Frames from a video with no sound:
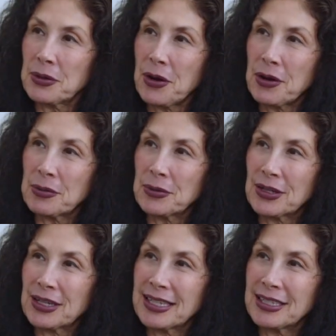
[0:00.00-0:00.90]
your
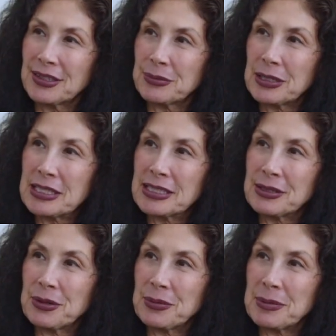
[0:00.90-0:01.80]
artwork?
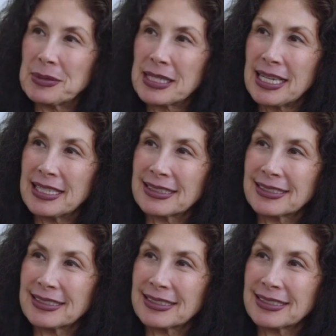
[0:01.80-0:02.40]
What's your website?